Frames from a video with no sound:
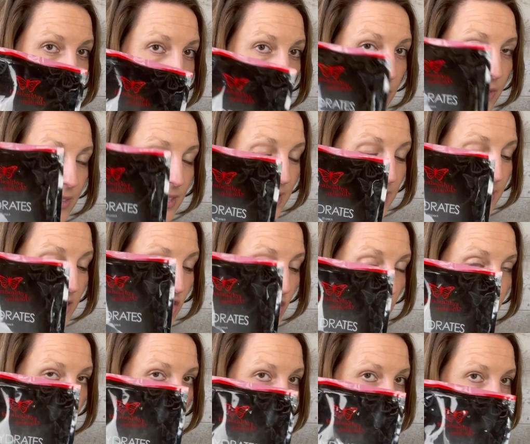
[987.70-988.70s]
this
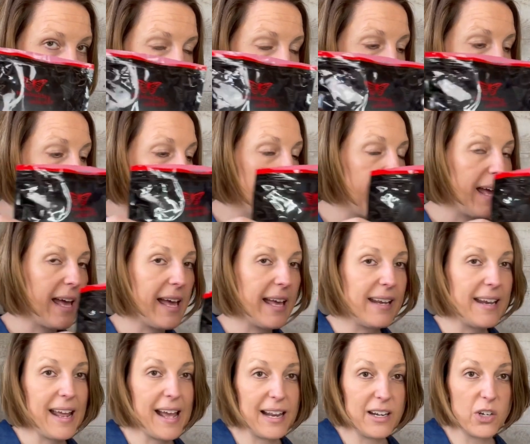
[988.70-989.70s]
cherry,
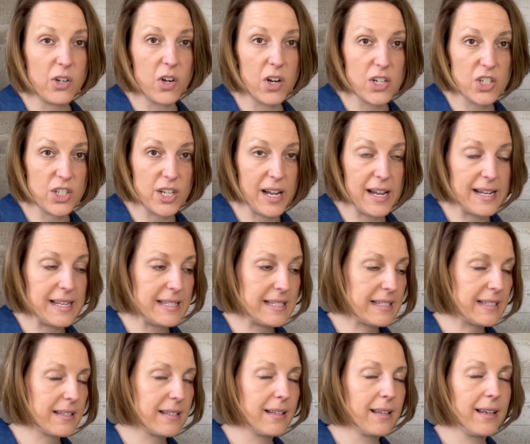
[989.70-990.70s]
and add crushed
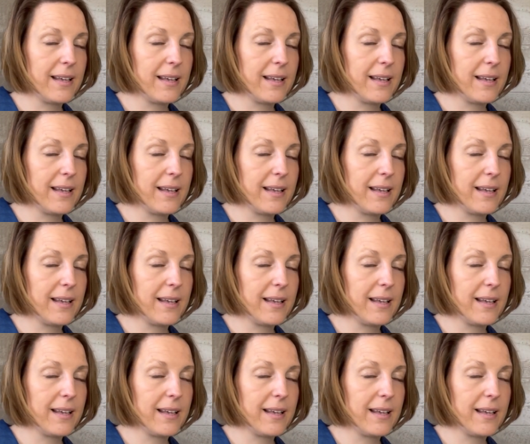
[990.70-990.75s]
ice,